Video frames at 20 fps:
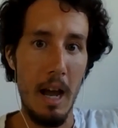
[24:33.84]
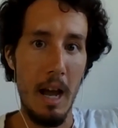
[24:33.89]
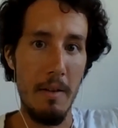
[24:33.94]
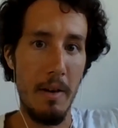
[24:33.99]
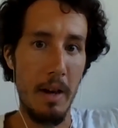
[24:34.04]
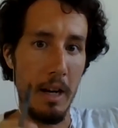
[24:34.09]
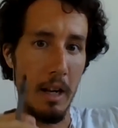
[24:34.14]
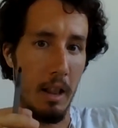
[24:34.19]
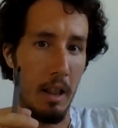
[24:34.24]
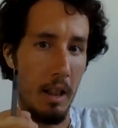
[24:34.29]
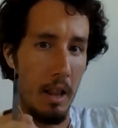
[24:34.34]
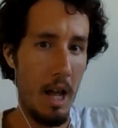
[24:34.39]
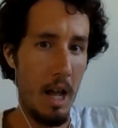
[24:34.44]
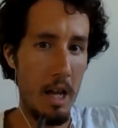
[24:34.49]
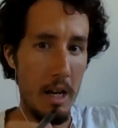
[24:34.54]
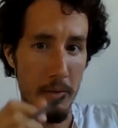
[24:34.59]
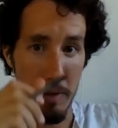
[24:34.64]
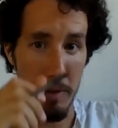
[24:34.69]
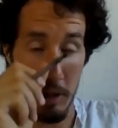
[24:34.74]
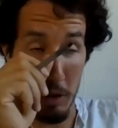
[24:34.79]
I've had a
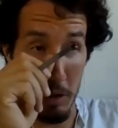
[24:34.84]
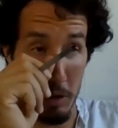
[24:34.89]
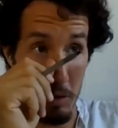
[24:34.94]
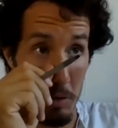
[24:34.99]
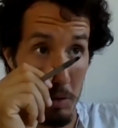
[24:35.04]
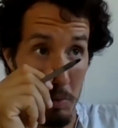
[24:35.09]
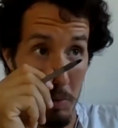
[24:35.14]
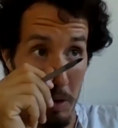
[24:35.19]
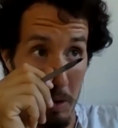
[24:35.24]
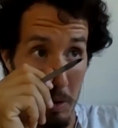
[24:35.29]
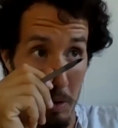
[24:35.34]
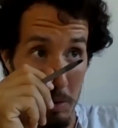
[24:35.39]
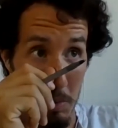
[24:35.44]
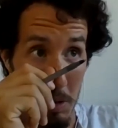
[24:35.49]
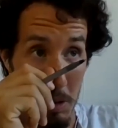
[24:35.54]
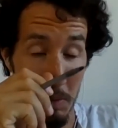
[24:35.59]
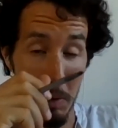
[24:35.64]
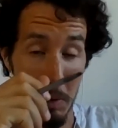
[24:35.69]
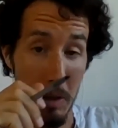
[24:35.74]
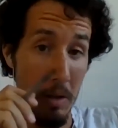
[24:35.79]
lot of issues with those
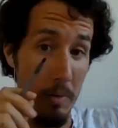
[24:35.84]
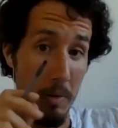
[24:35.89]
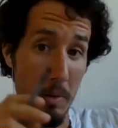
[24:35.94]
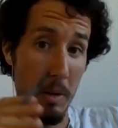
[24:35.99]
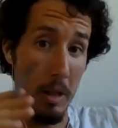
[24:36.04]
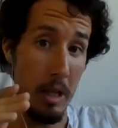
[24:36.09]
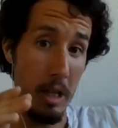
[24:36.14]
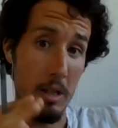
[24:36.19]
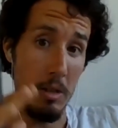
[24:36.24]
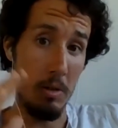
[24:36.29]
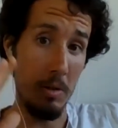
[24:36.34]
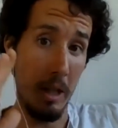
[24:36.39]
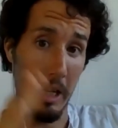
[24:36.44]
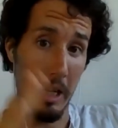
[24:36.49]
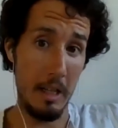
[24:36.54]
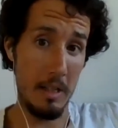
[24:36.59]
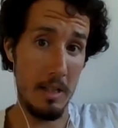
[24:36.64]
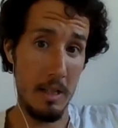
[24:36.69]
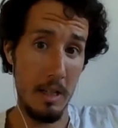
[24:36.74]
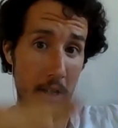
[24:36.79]
people, even when they do
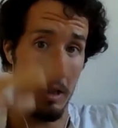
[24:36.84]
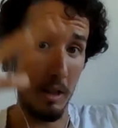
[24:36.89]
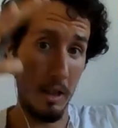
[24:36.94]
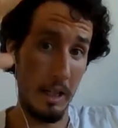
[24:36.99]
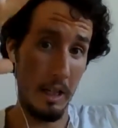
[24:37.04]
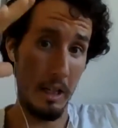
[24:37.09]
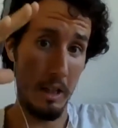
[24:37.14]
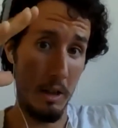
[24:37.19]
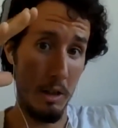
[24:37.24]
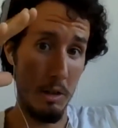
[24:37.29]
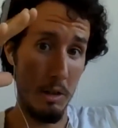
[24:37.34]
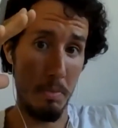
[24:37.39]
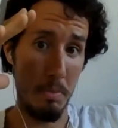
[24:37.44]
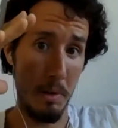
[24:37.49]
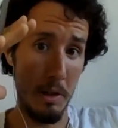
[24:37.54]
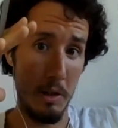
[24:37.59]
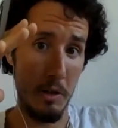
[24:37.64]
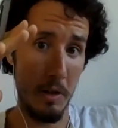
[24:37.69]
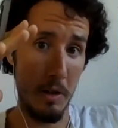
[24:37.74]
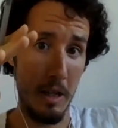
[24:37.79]
like a single leg glute
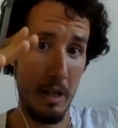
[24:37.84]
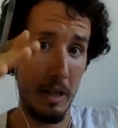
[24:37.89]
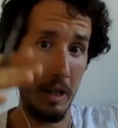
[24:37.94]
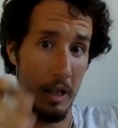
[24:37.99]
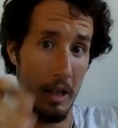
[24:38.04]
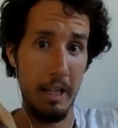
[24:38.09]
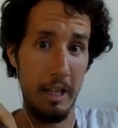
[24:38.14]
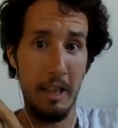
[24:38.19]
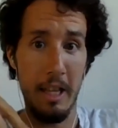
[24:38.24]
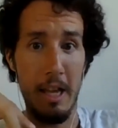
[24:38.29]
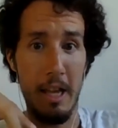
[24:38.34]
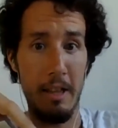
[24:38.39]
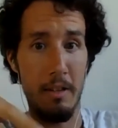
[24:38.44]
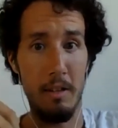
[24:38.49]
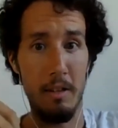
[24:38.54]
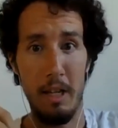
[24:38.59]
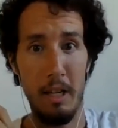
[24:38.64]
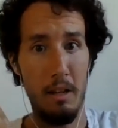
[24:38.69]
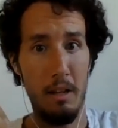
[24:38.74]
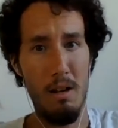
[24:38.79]
bridge or anything like that.
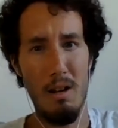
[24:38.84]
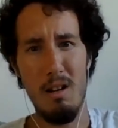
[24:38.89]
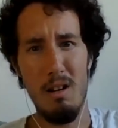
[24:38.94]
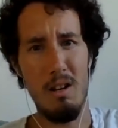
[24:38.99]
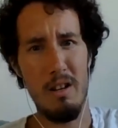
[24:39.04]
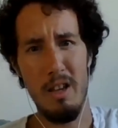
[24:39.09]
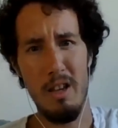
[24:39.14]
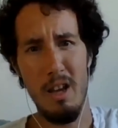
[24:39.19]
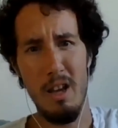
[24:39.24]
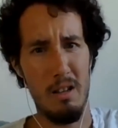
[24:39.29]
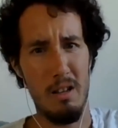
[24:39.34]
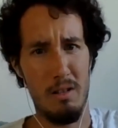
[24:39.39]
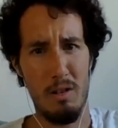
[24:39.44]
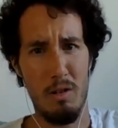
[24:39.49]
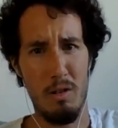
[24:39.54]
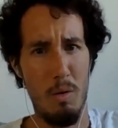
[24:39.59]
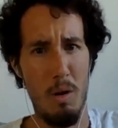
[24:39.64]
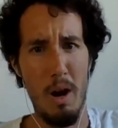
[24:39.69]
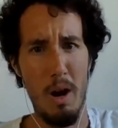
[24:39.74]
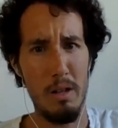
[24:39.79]
They're like, oh yeah, it's
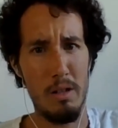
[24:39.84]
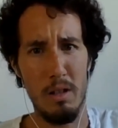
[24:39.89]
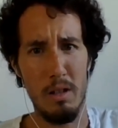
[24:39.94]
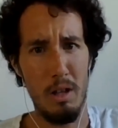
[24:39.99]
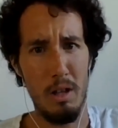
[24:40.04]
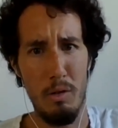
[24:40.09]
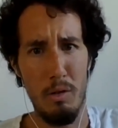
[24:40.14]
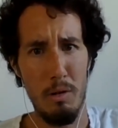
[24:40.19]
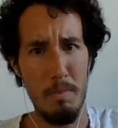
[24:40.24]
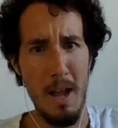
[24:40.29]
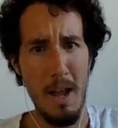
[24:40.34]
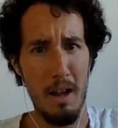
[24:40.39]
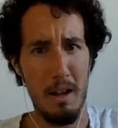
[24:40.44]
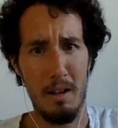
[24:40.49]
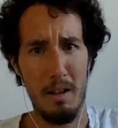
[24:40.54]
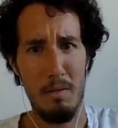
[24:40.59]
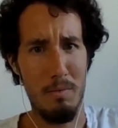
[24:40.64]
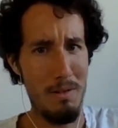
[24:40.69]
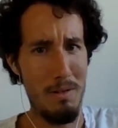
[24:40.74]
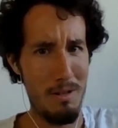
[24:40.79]
quads and lower back.
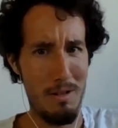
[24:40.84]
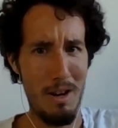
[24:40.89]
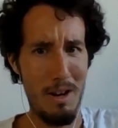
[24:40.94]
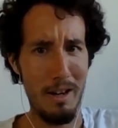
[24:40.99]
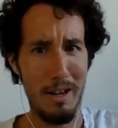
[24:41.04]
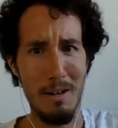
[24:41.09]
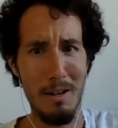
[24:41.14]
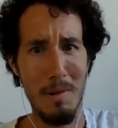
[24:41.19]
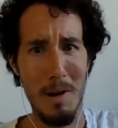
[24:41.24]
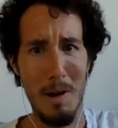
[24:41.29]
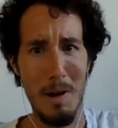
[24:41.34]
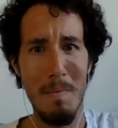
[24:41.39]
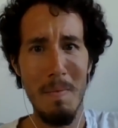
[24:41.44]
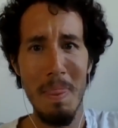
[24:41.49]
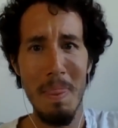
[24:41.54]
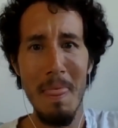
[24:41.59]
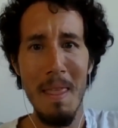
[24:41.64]
What are you talking about?